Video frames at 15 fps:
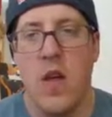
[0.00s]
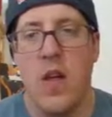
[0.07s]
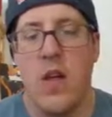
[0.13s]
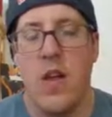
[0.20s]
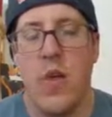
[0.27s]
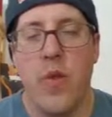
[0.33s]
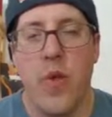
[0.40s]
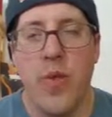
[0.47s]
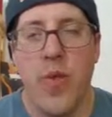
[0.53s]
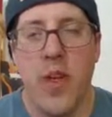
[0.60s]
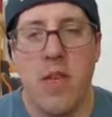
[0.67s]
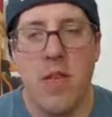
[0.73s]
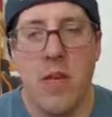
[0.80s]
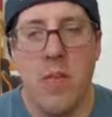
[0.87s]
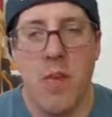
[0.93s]
Now the
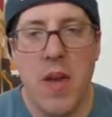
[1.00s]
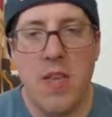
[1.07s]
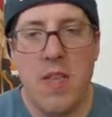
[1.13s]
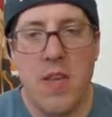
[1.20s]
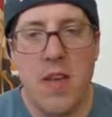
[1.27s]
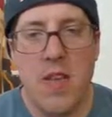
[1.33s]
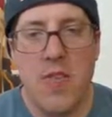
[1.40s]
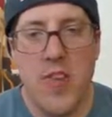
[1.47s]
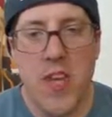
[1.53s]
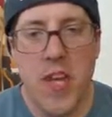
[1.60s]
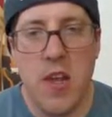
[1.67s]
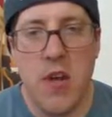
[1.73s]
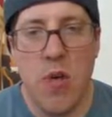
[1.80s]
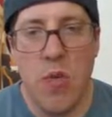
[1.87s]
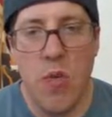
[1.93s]
things that make
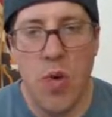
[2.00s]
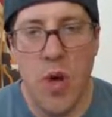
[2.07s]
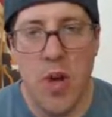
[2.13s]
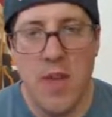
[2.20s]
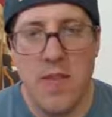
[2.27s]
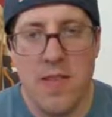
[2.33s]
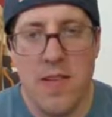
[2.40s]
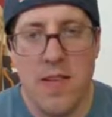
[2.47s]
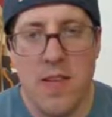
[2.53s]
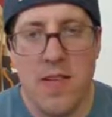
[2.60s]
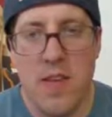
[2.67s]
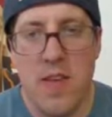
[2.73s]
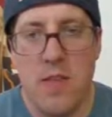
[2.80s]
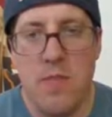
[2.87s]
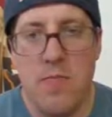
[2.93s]
16 are 1 and
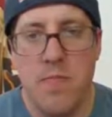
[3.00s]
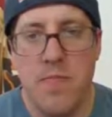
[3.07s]
16,